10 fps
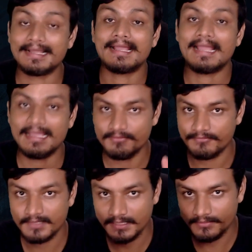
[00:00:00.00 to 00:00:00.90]

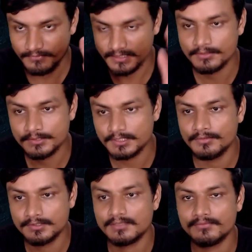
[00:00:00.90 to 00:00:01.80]
every windows
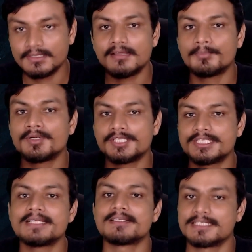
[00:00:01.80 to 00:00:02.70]
user will
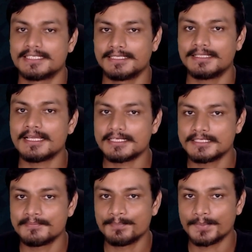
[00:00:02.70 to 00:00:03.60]
appreciate that
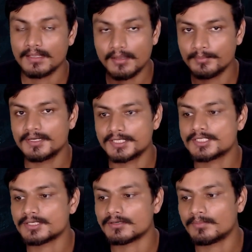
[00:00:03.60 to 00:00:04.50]
i'm pretty
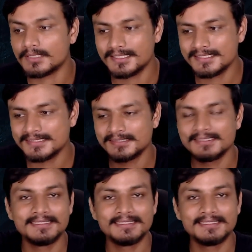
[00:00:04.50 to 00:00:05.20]
sure but this